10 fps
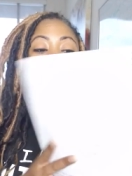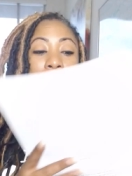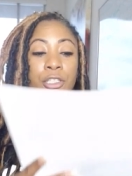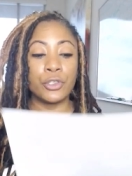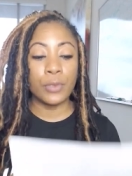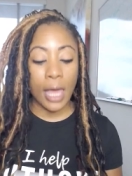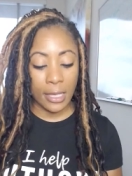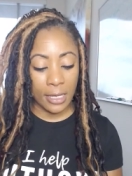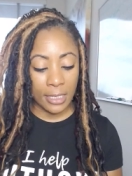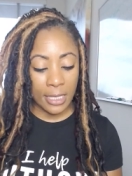I do
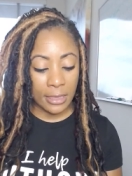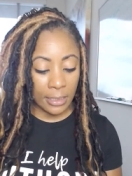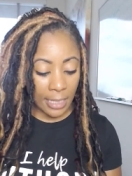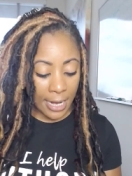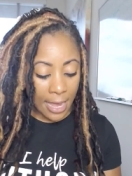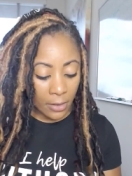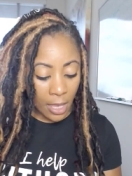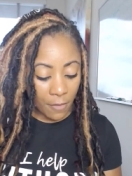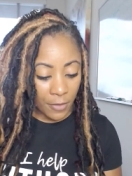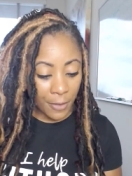like again the layout
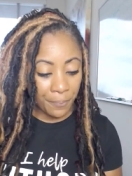of it